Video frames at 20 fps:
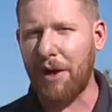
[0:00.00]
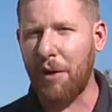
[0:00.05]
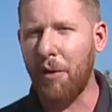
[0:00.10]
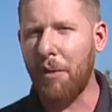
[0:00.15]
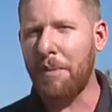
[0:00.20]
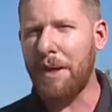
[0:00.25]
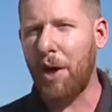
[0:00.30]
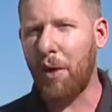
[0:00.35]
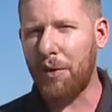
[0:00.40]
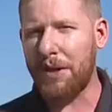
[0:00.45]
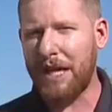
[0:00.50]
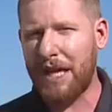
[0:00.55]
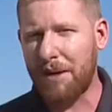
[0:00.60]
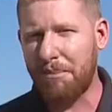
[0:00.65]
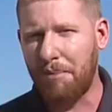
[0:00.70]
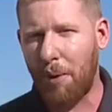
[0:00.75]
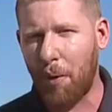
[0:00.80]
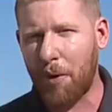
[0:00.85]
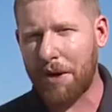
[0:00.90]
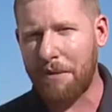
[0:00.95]
they will be holding a
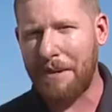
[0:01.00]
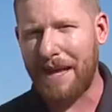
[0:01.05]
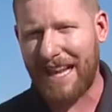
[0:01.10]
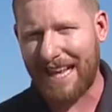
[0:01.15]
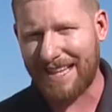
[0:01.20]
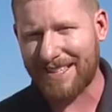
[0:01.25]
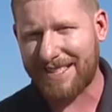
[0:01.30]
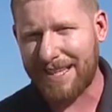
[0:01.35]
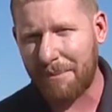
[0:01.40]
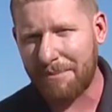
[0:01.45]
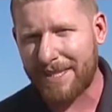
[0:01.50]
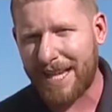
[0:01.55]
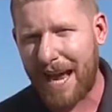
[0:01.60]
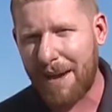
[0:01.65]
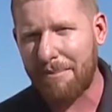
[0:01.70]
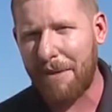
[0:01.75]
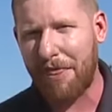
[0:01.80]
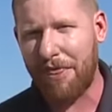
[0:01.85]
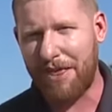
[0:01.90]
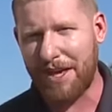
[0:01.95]
board meeting
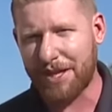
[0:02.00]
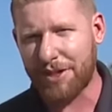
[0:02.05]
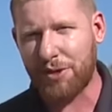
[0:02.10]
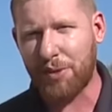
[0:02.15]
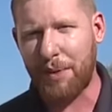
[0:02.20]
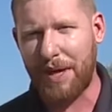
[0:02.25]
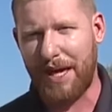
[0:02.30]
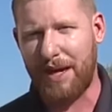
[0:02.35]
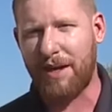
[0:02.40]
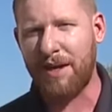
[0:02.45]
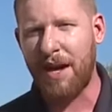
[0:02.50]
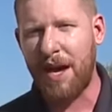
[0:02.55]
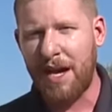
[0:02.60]
sometime this week